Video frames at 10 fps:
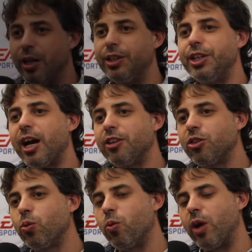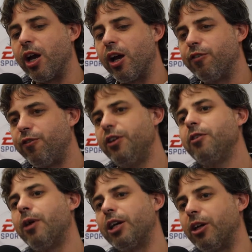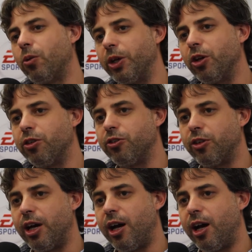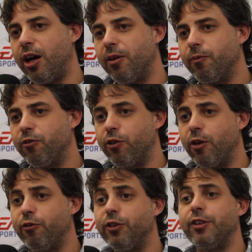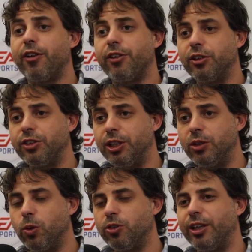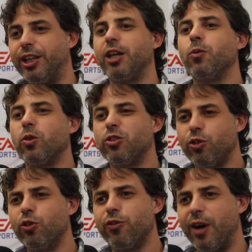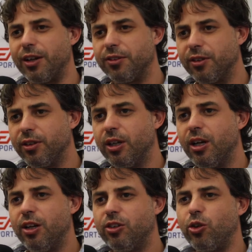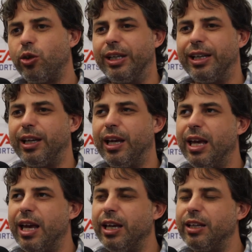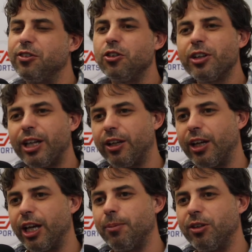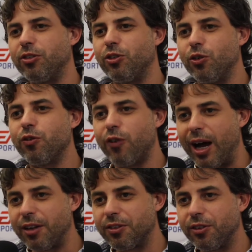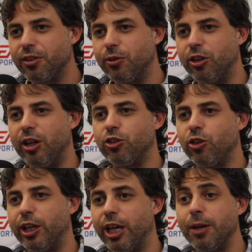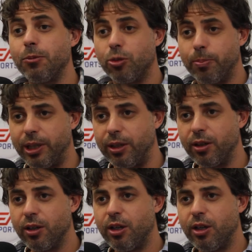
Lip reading: Yeah, so feedback that we got from FIFA 13 was that the game was too fast. So it's not that the game is too fast, so the game speed